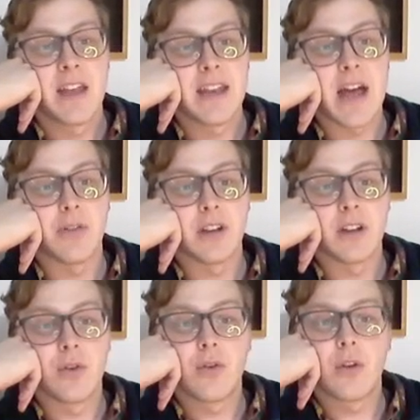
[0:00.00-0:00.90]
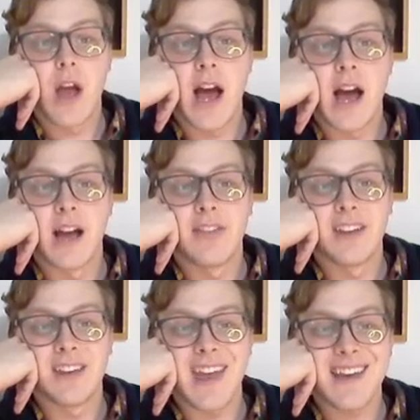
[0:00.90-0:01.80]
Now, the the
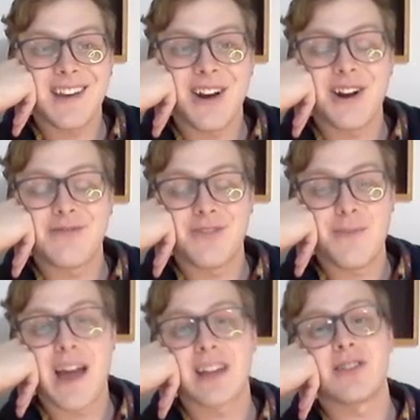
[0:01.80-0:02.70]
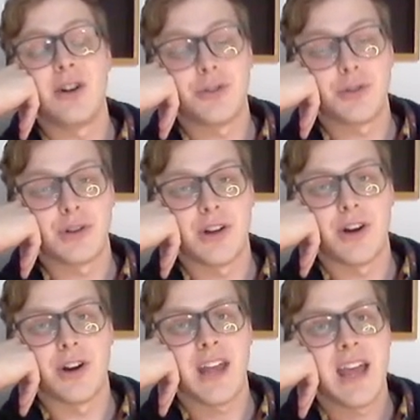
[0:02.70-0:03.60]
Gengar VMAX alternate
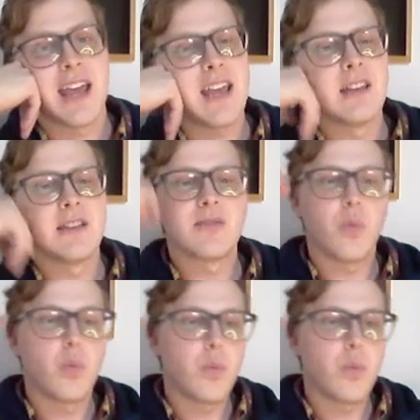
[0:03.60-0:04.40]
art is